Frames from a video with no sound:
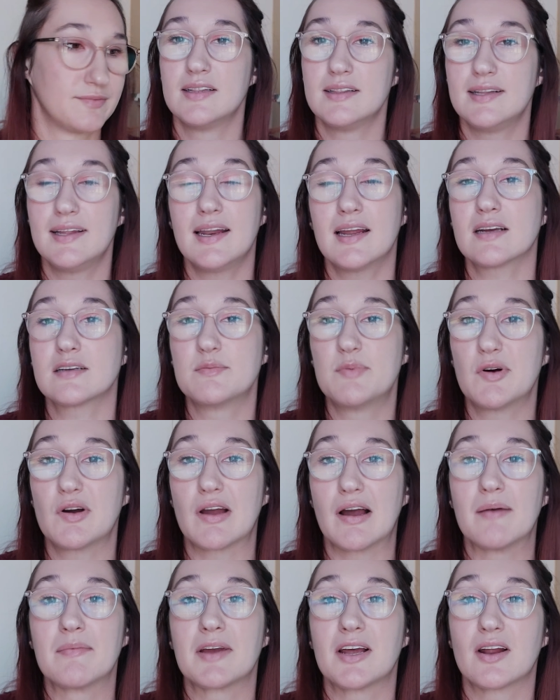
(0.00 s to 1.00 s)
The next book
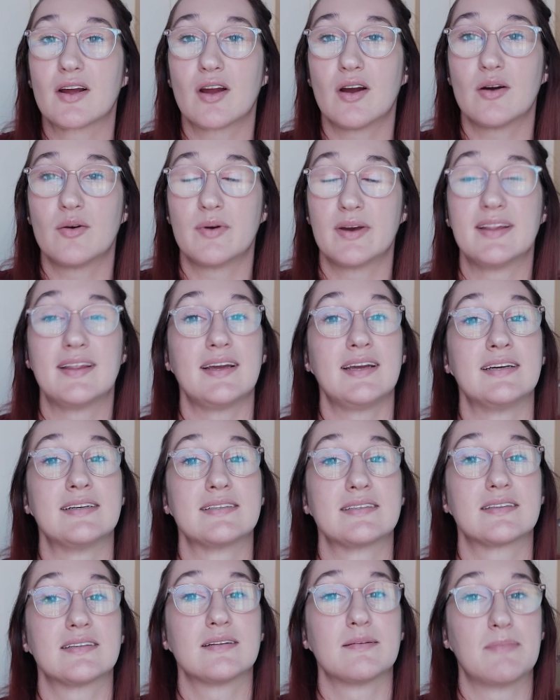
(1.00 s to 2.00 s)
I'm gonna go with
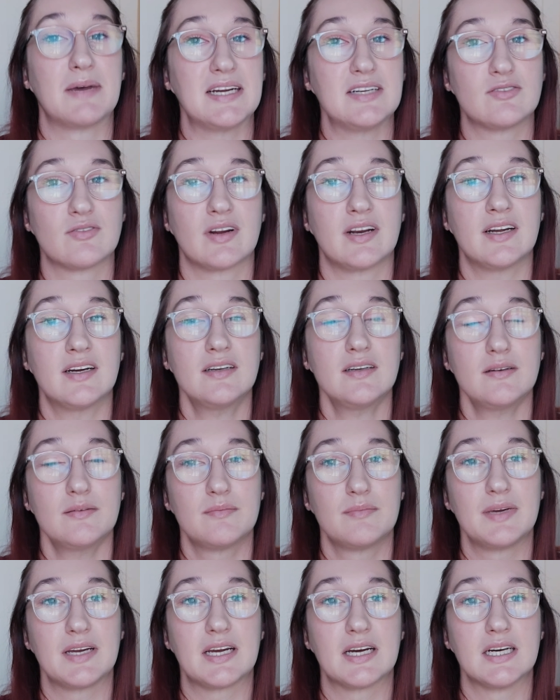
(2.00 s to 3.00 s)
is The Maze Runner,
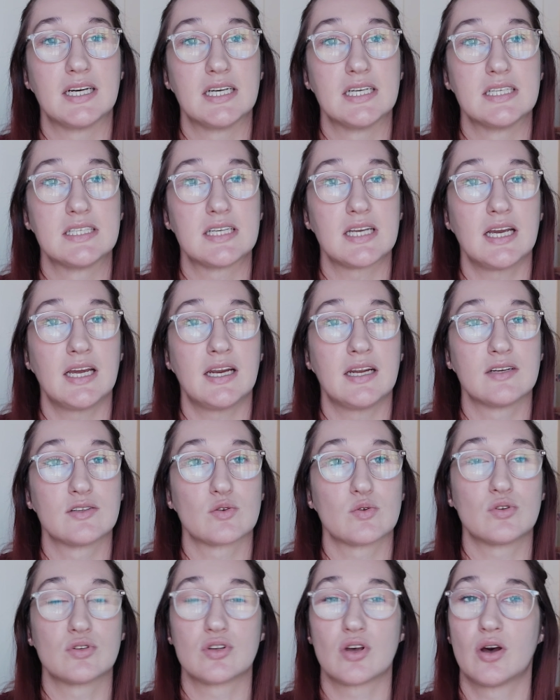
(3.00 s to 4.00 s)
because it is
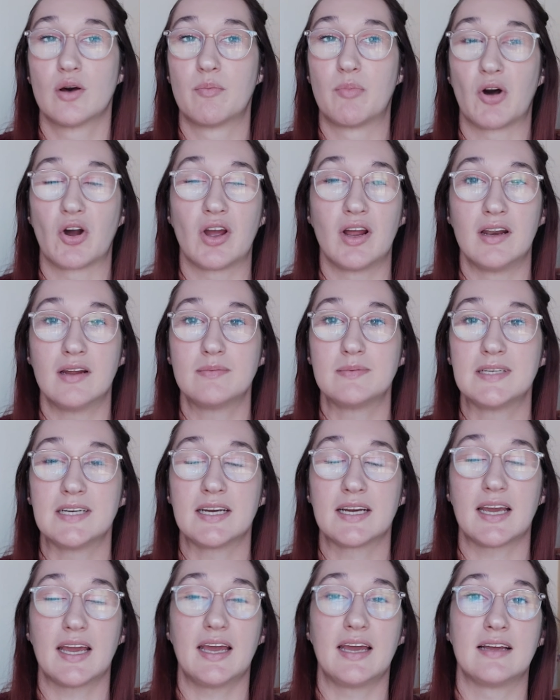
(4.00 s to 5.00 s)
also
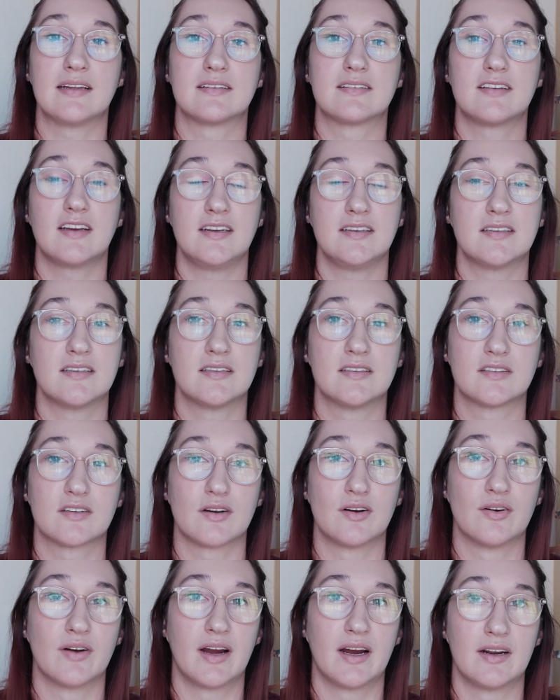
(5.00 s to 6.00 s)
apocalyptic. It centers
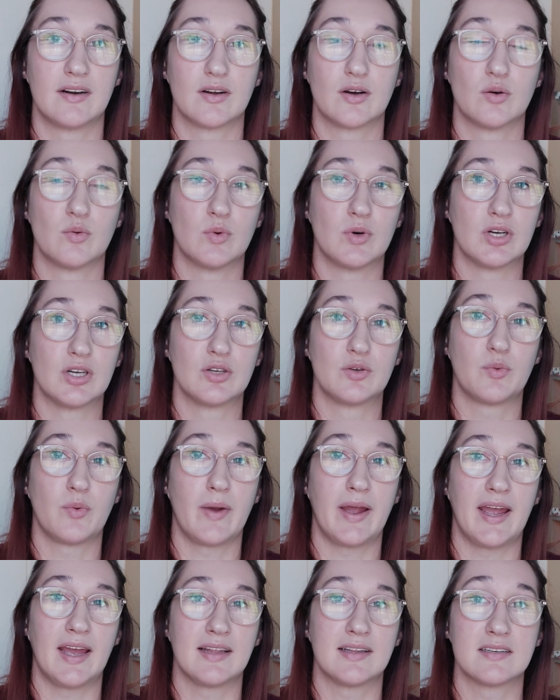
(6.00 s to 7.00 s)
around a world
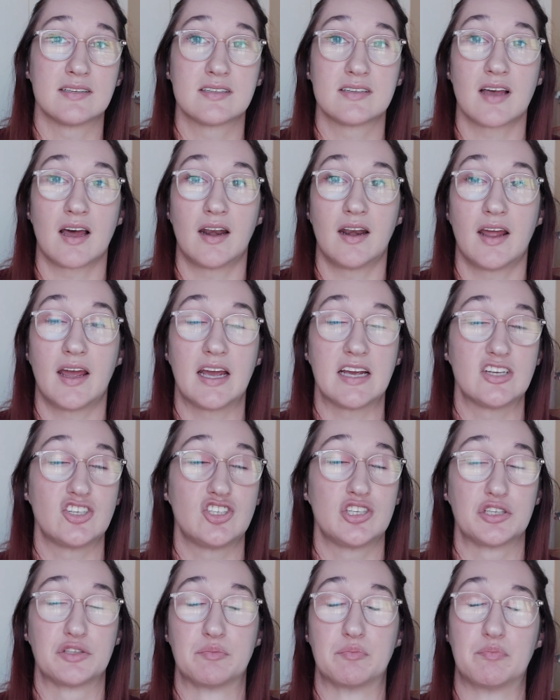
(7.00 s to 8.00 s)
where the sun has
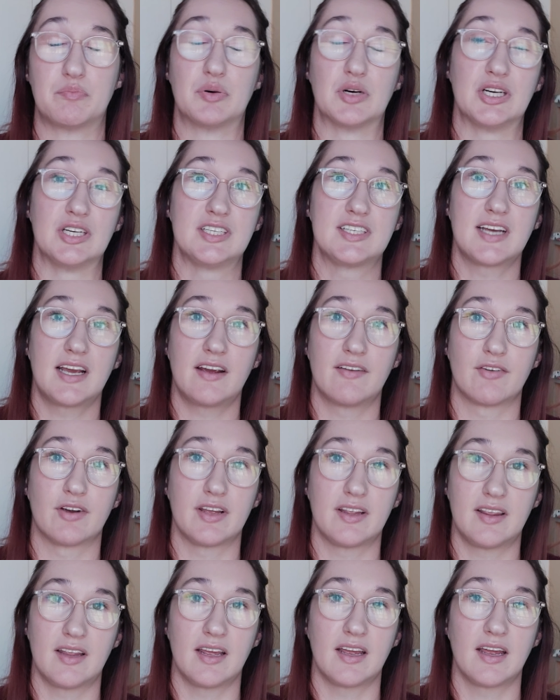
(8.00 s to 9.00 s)
just burnt
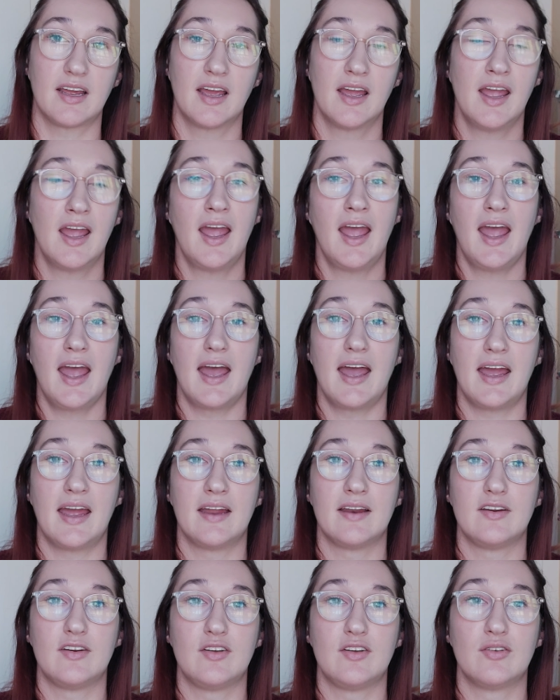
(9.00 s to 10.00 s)
everything,
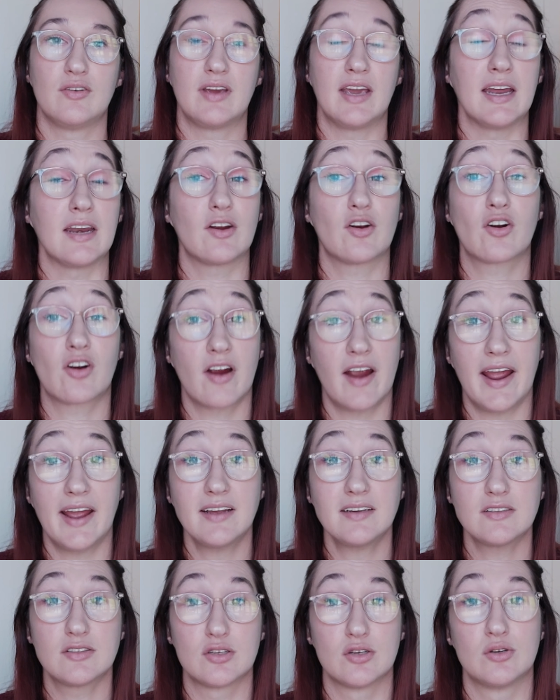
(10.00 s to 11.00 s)
and you get
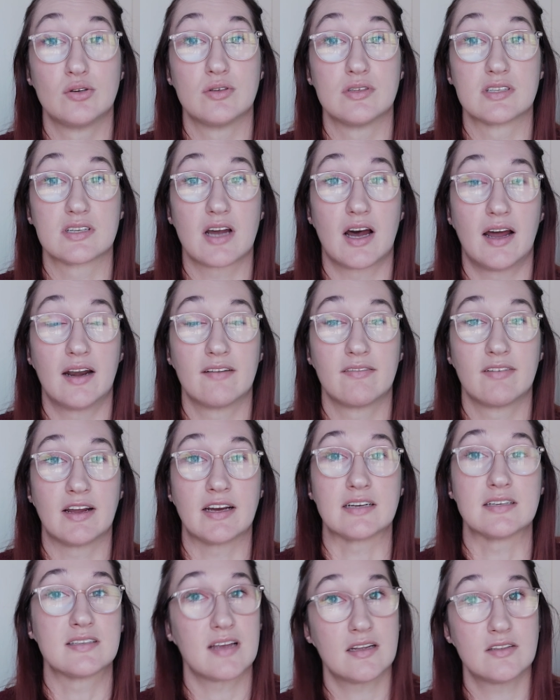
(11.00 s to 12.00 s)
cranks, who is kind of like
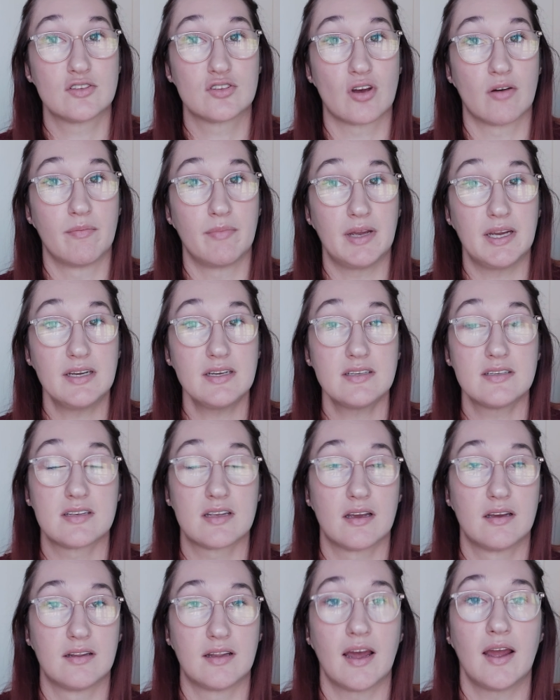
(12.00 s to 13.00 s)
sun zombies.
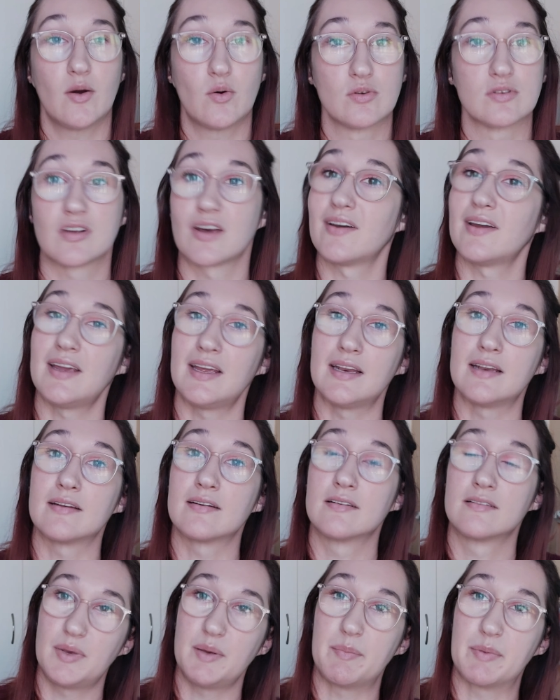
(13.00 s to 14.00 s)
They also eat
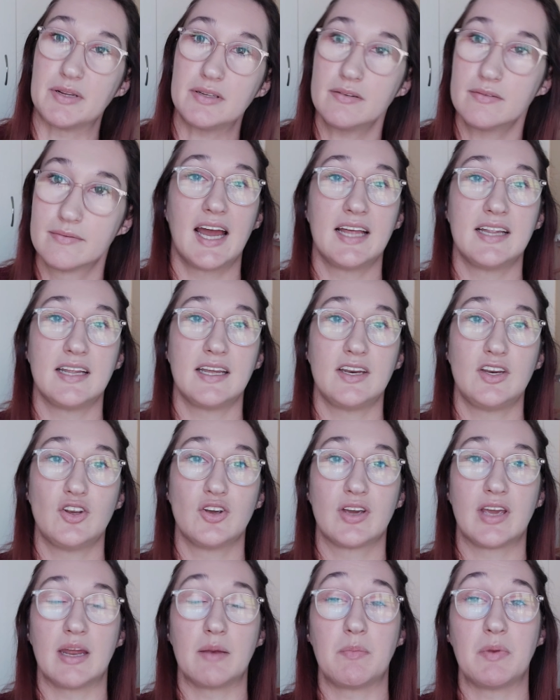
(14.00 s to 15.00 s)
people. And then you
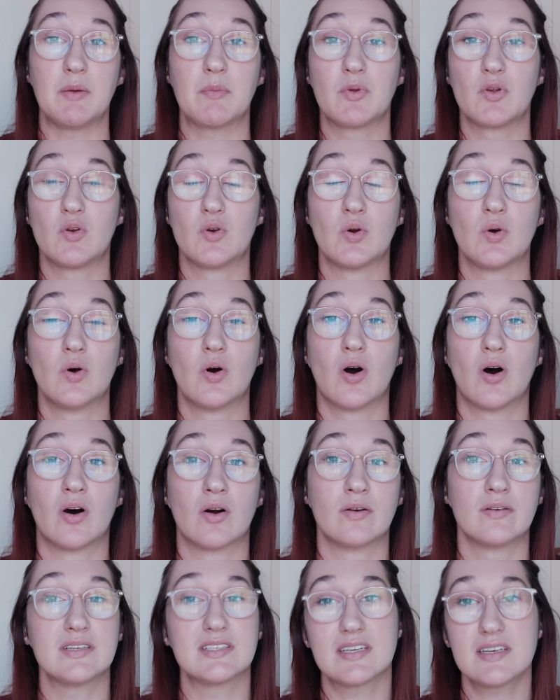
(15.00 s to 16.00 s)
get people who are
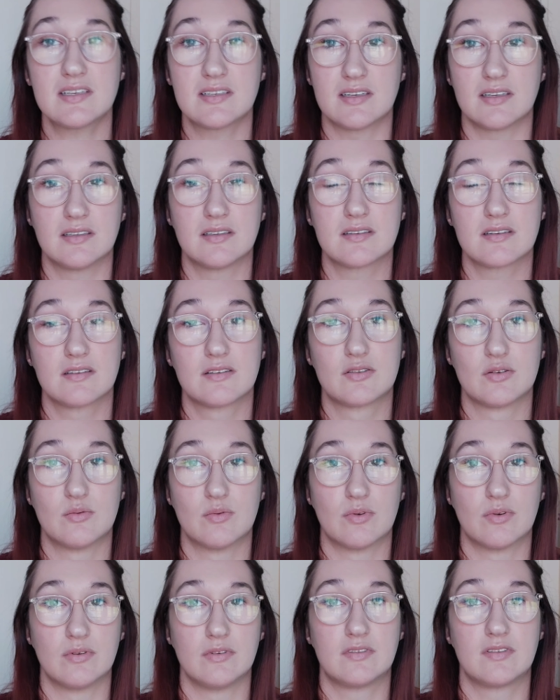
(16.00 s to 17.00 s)
resistant
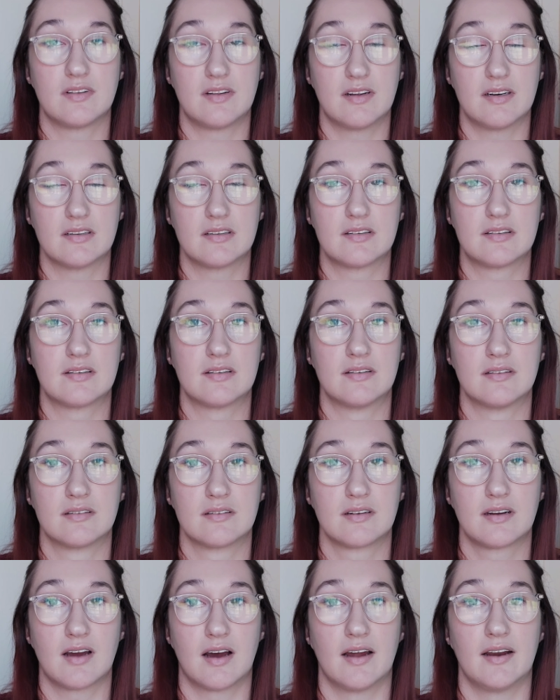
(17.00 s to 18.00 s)
towards this
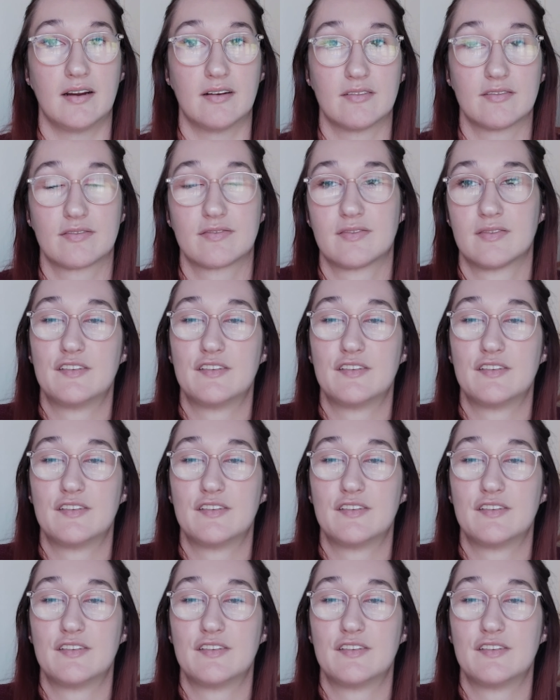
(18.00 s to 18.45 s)
kind of